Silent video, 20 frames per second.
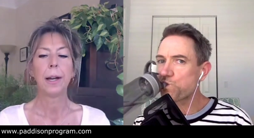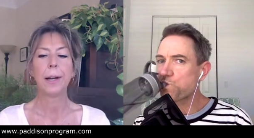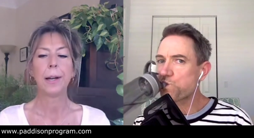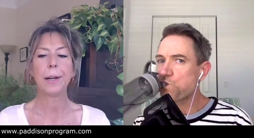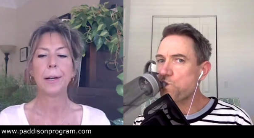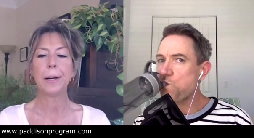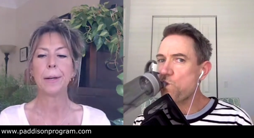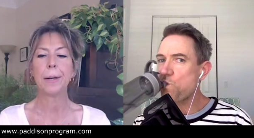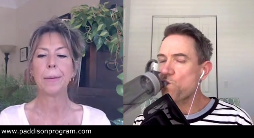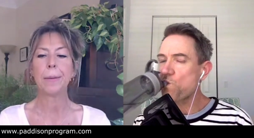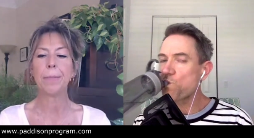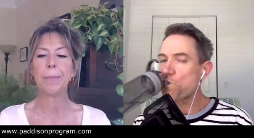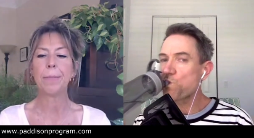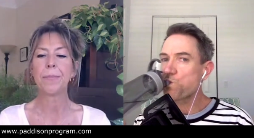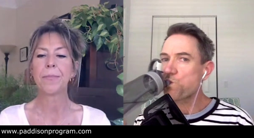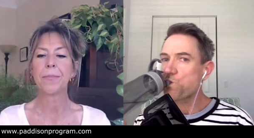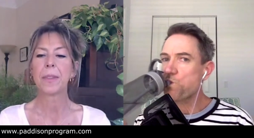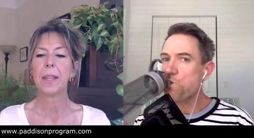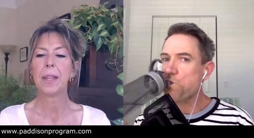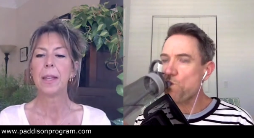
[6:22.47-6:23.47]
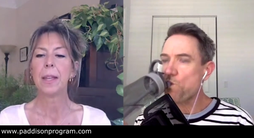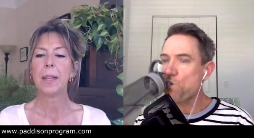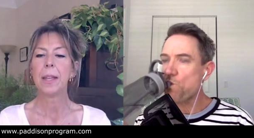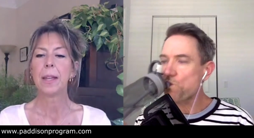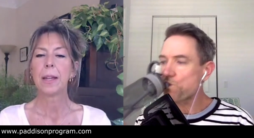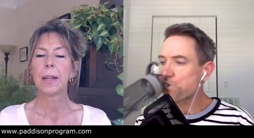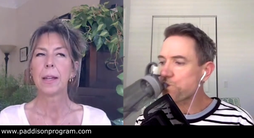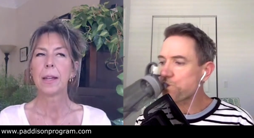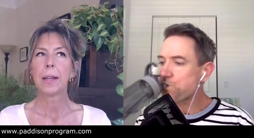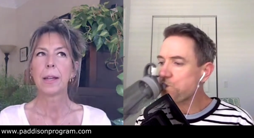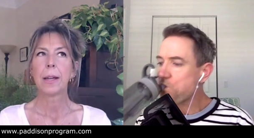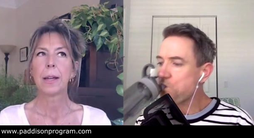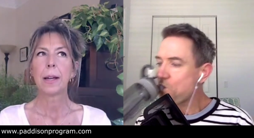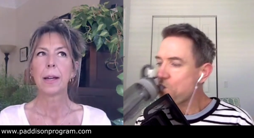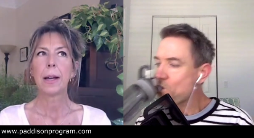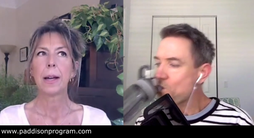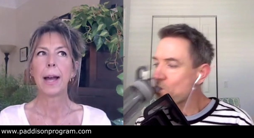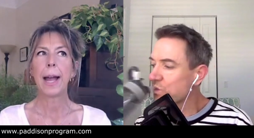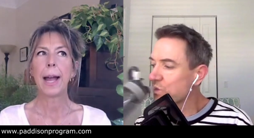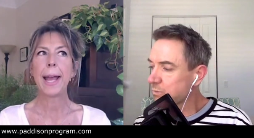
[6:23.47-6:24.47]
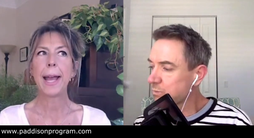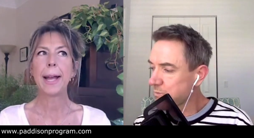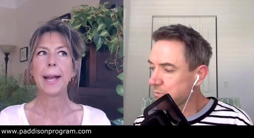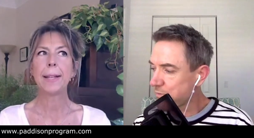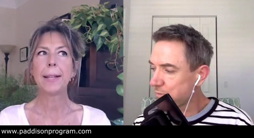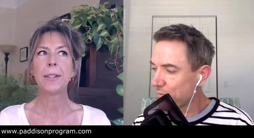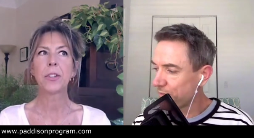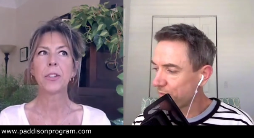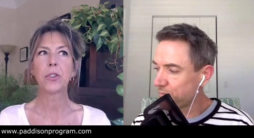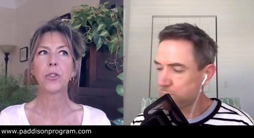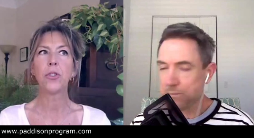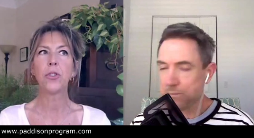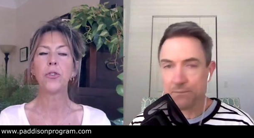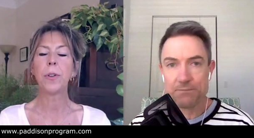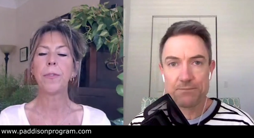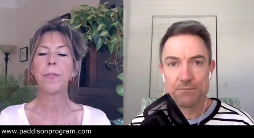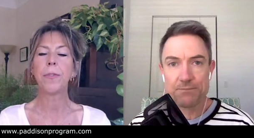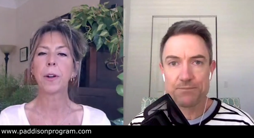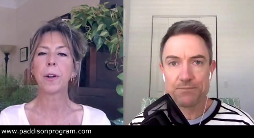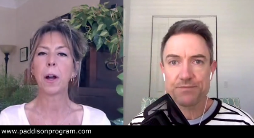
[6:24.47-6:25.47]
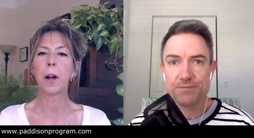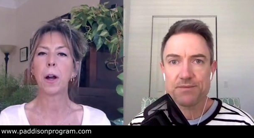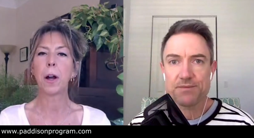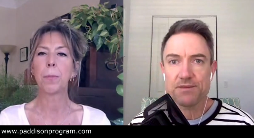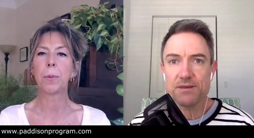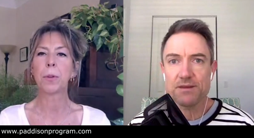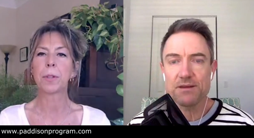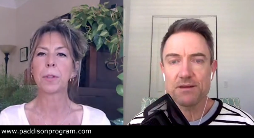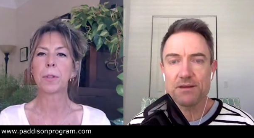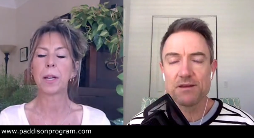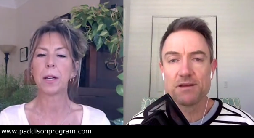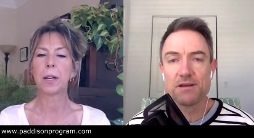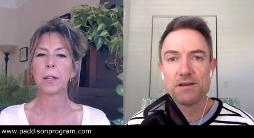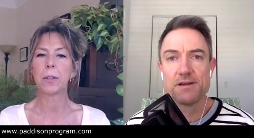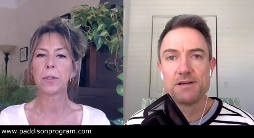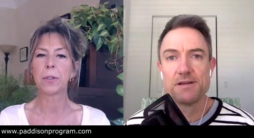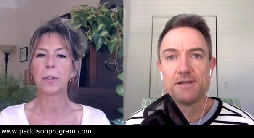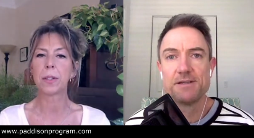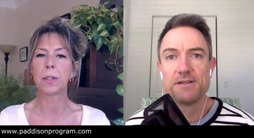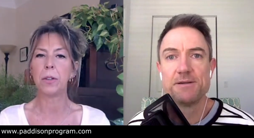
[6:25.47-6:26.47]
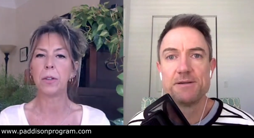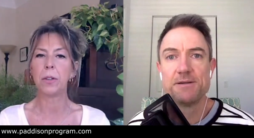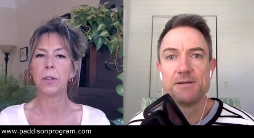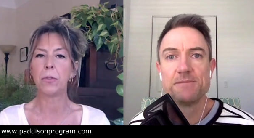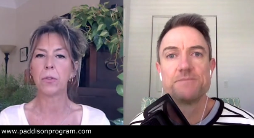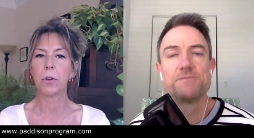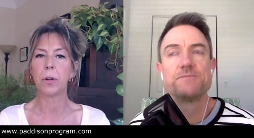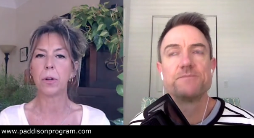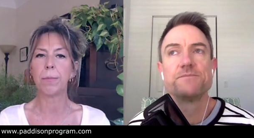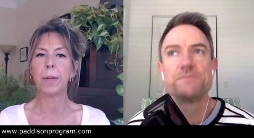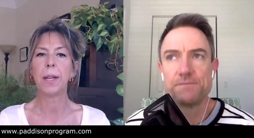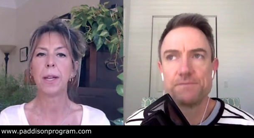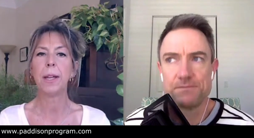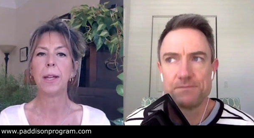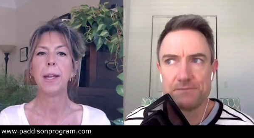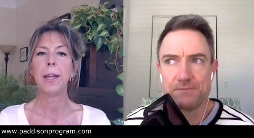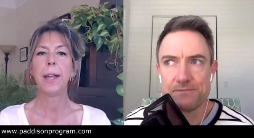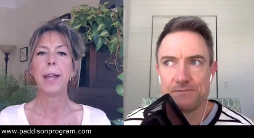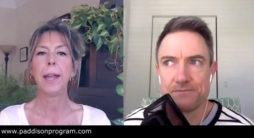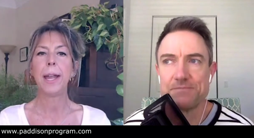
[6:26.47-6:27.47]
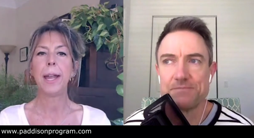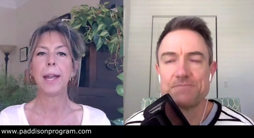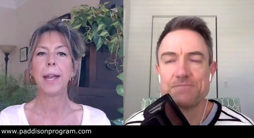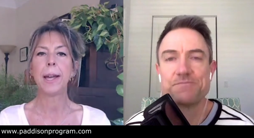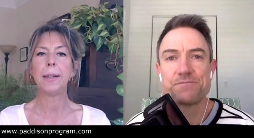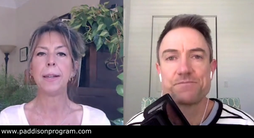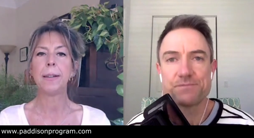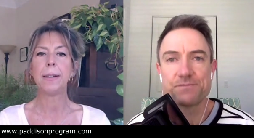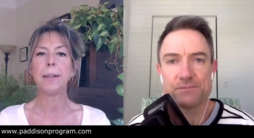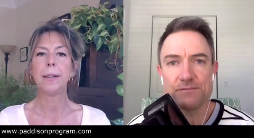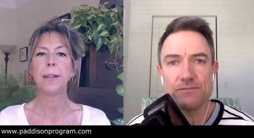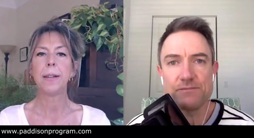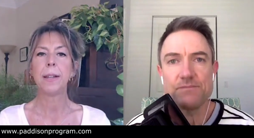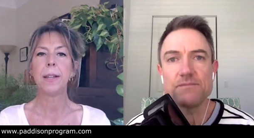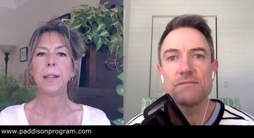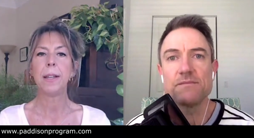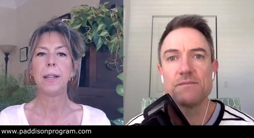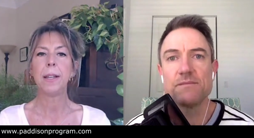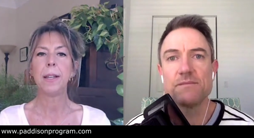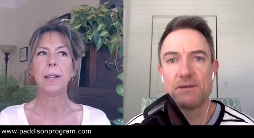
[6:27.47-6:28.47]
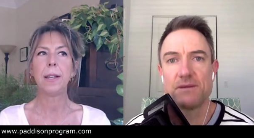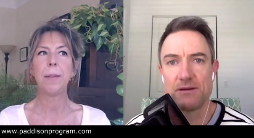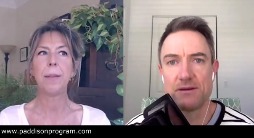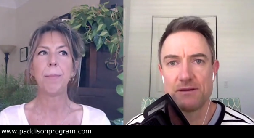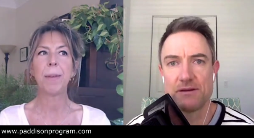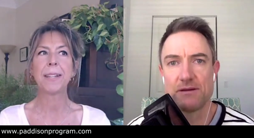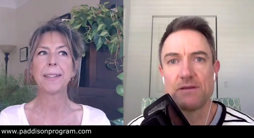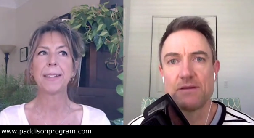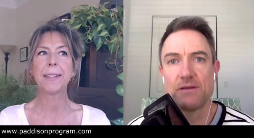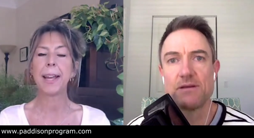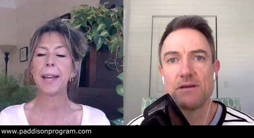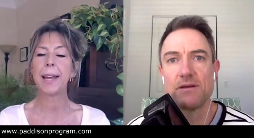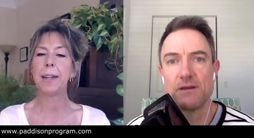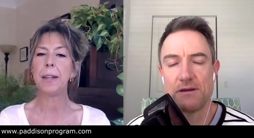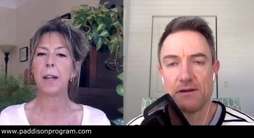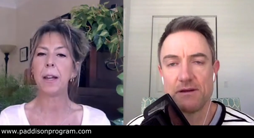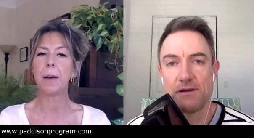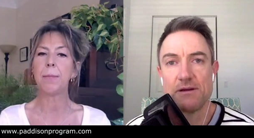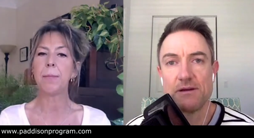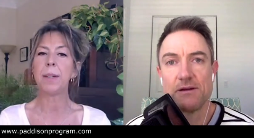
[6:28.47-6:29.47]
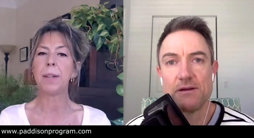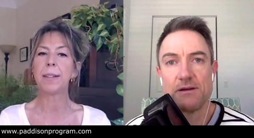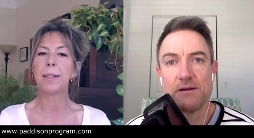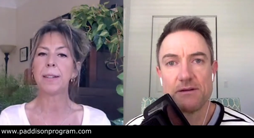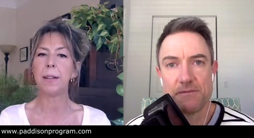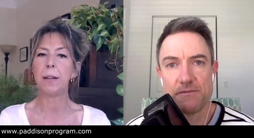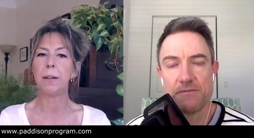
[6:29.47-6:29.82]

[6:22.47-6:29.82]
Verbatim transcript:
Speaker 1: Um, I had surgery for carpal tunnel syndrome, mm. and because I had numbness